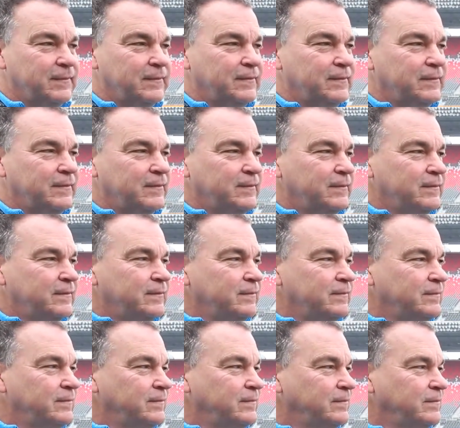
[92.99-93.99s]

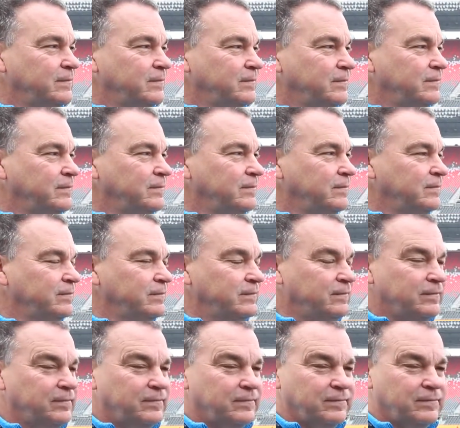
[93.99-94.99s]

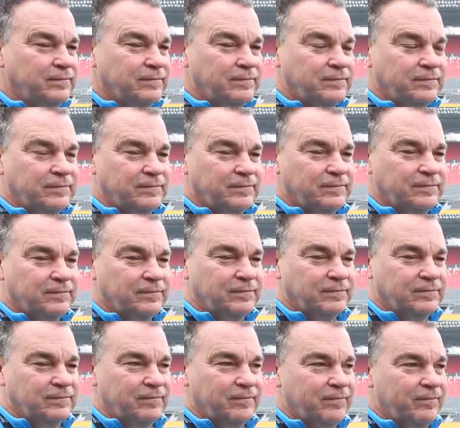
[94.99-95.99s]

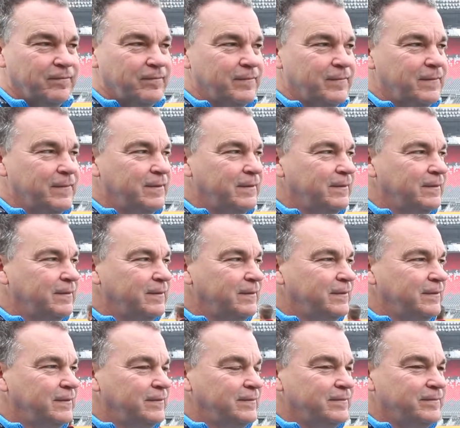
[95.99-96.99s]

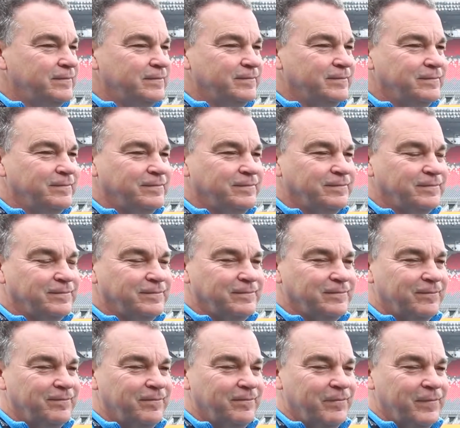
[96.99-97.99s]

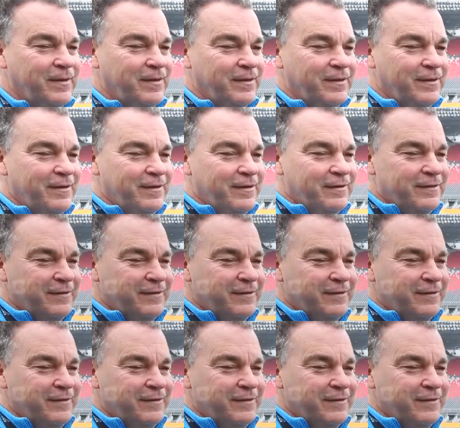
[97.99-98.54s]
[no speech]